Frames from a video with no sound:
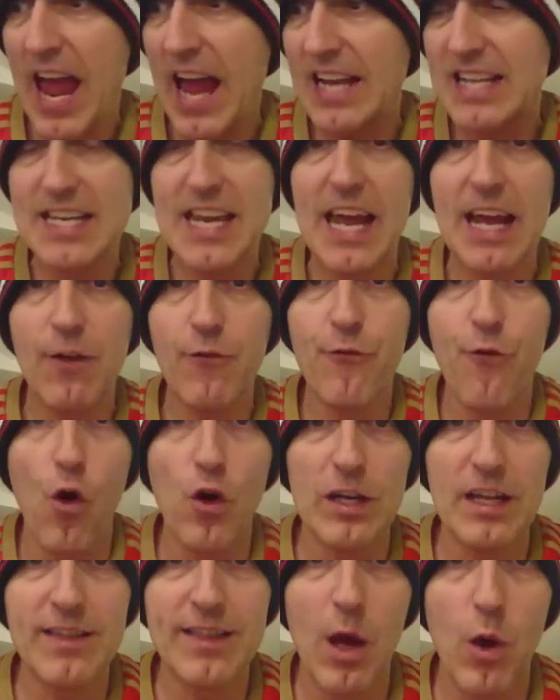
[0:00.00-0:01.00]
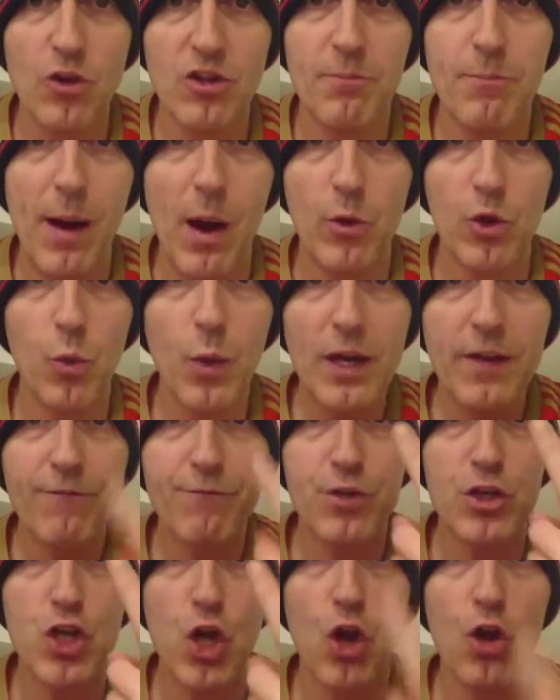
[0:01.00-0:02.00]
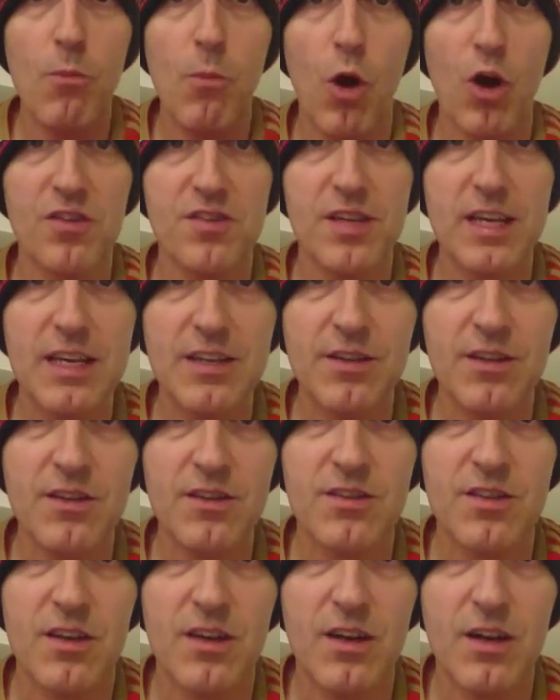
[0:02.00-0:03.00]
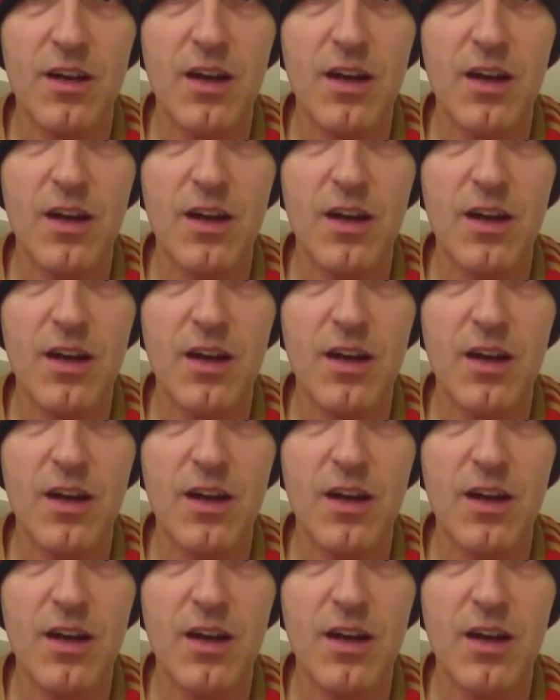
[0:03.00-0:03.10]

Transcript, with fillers: and take £40,000 a week for 2 more seasons?